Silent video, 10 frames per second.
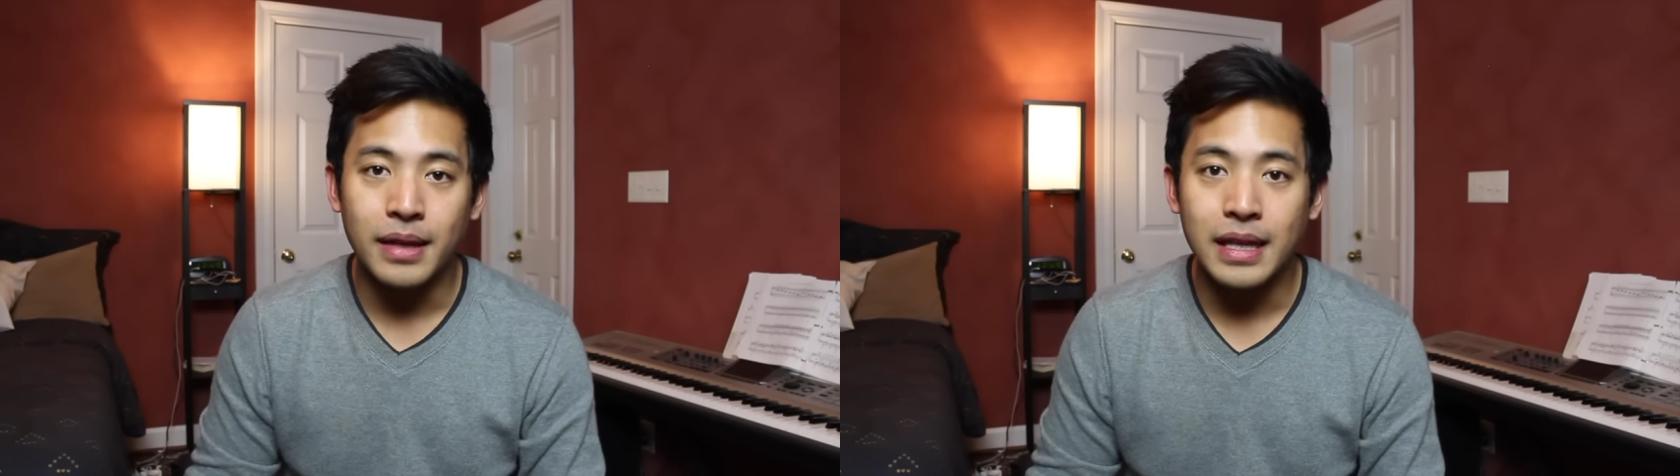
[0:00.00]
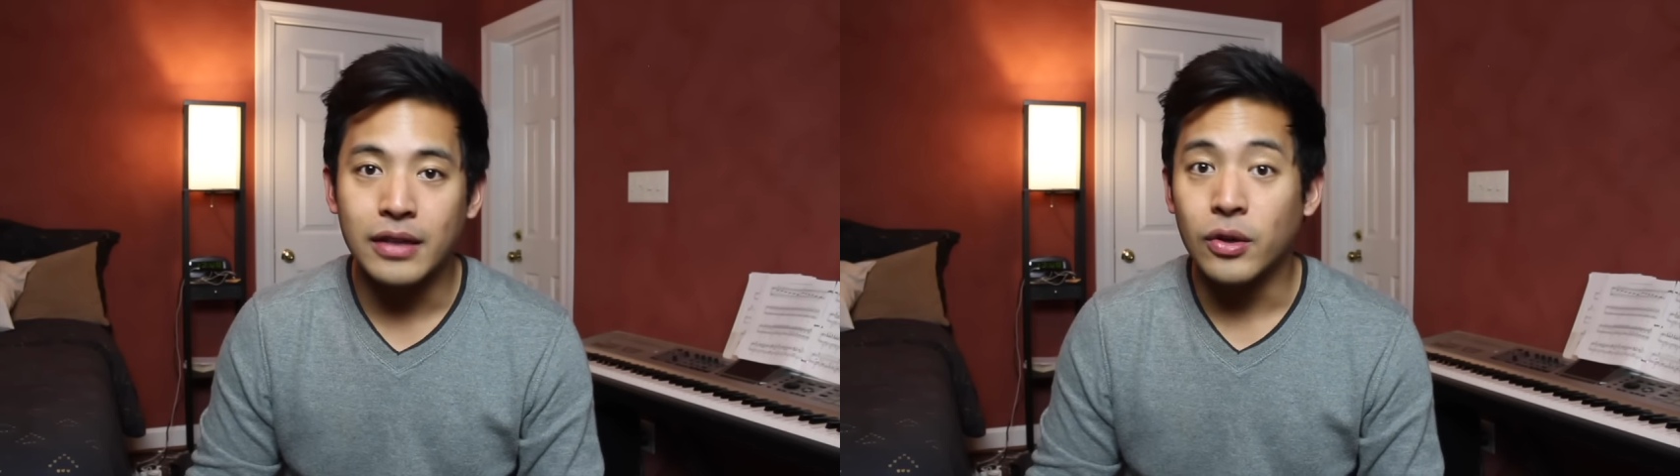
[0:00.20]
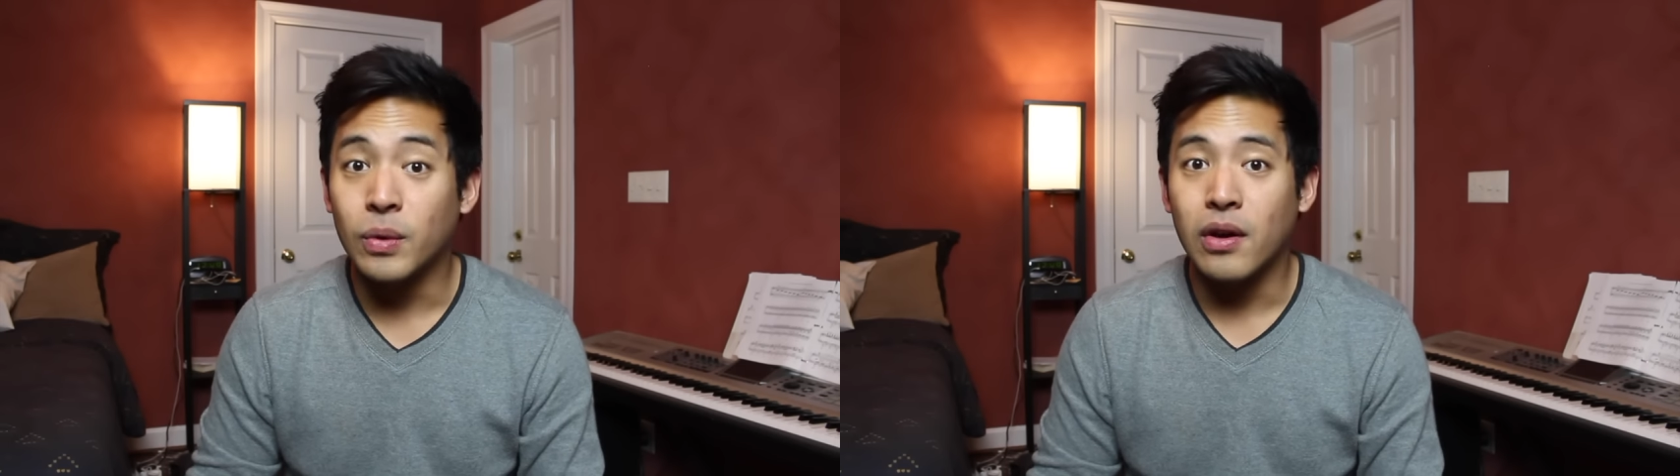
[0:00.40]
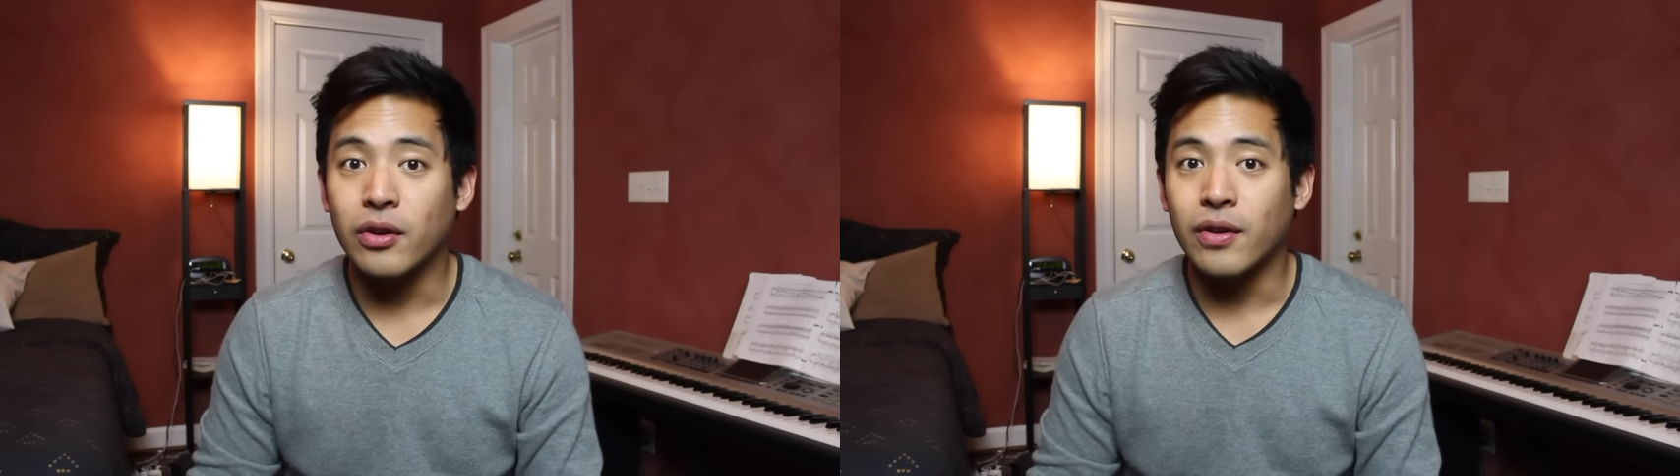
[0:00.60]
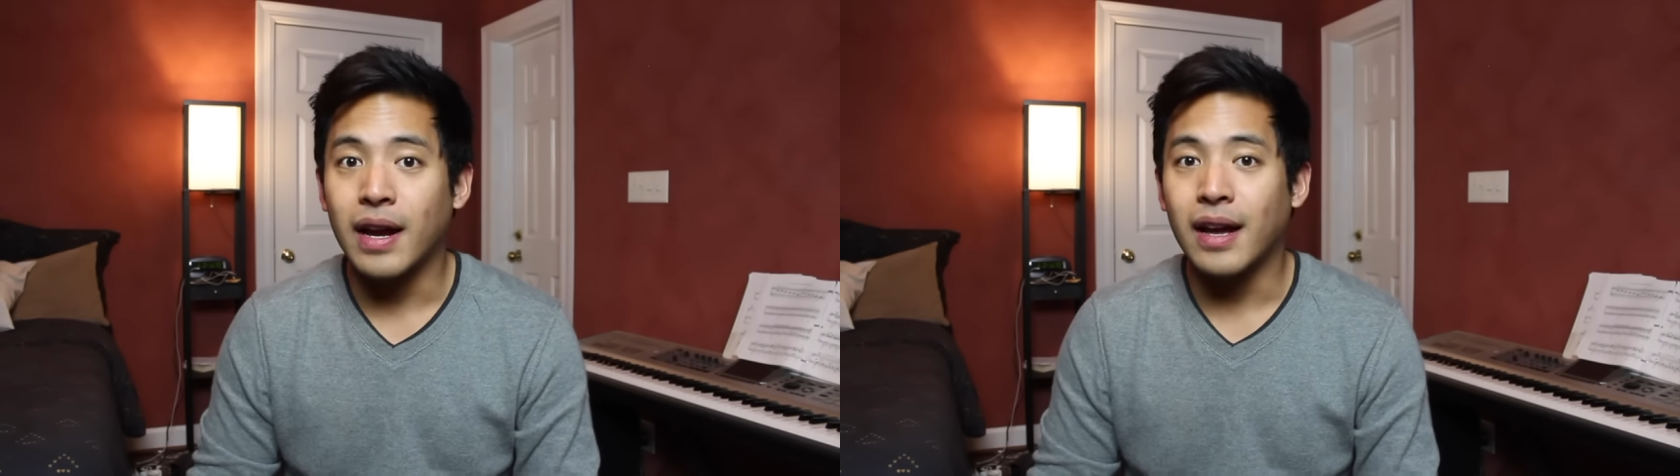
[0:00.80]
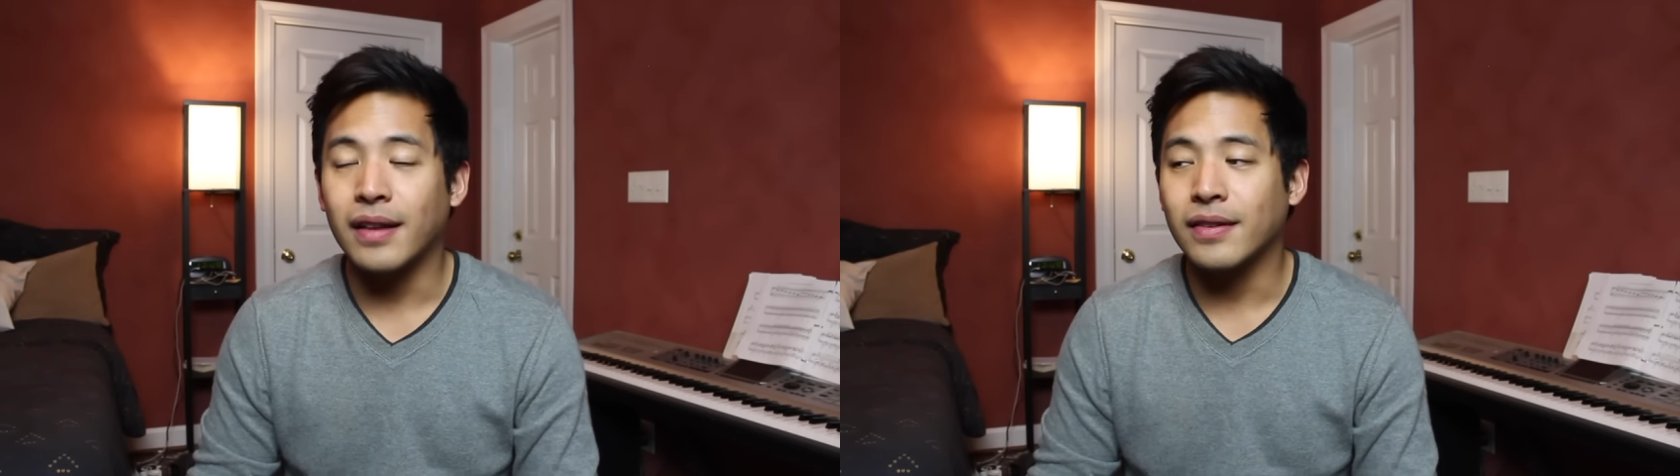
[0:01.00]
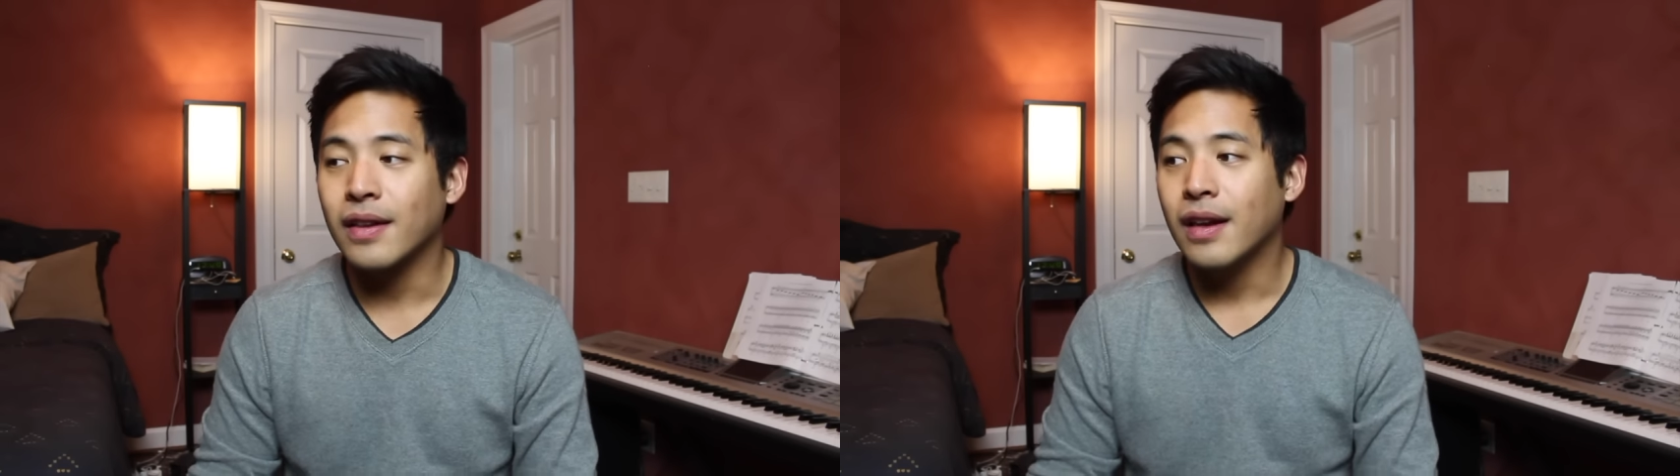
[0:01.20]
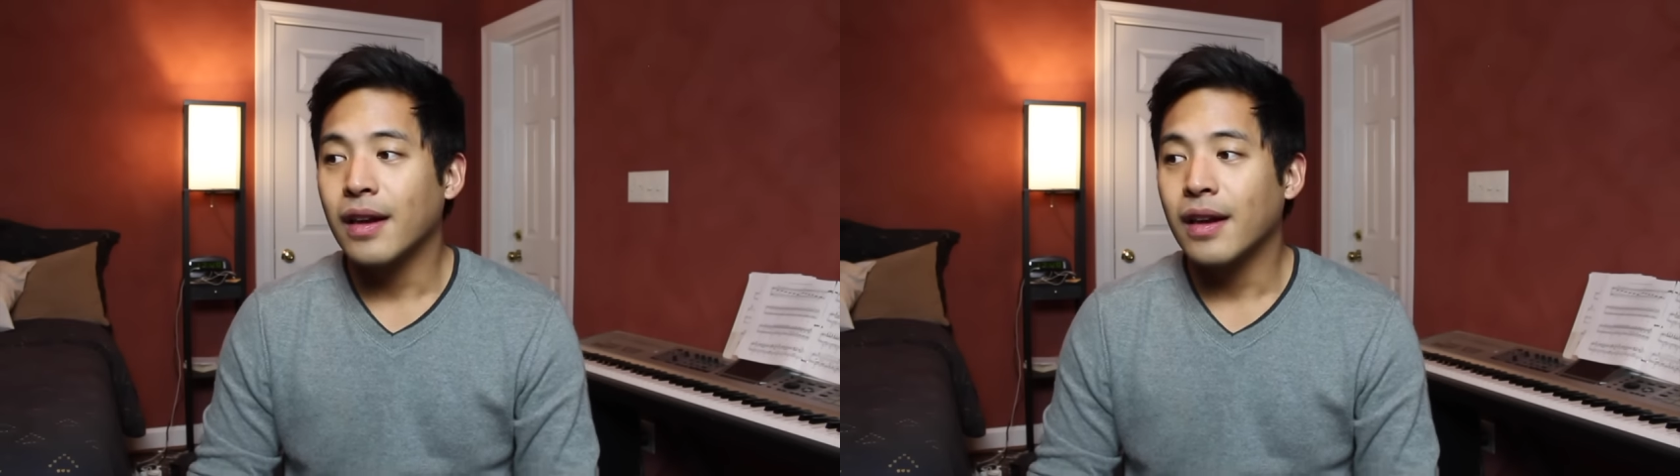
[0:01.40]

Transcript: He no longer has